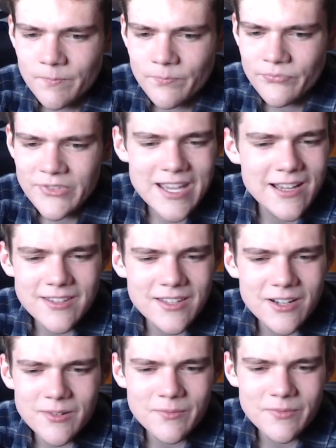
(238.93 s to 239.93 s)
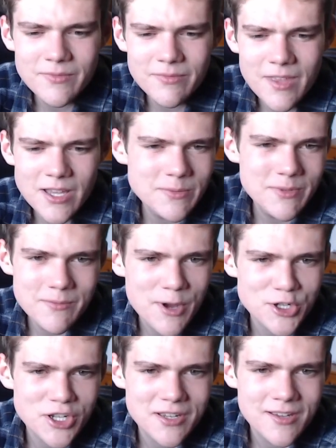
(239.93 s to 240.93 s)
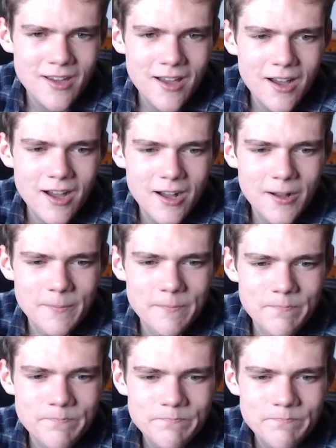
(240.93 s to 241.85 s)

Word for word: yeah, you know, that's pretty much it. Um,